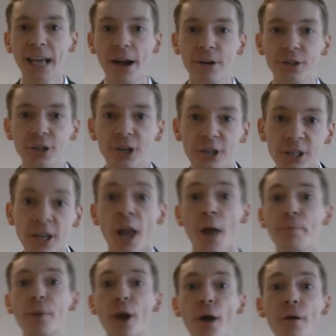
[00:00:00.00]
characters,
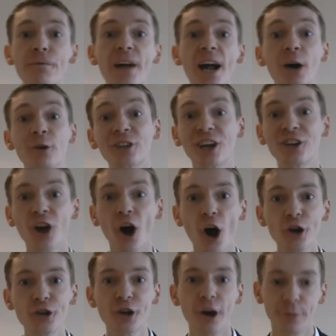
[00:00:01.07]
Blofeld and
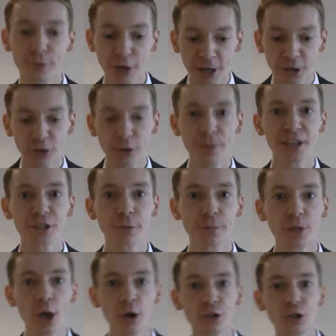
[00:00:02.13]
Oddjob. Try not to mix up
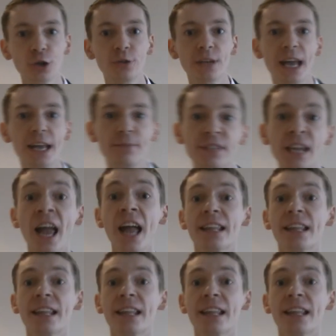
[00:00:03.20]
those two names.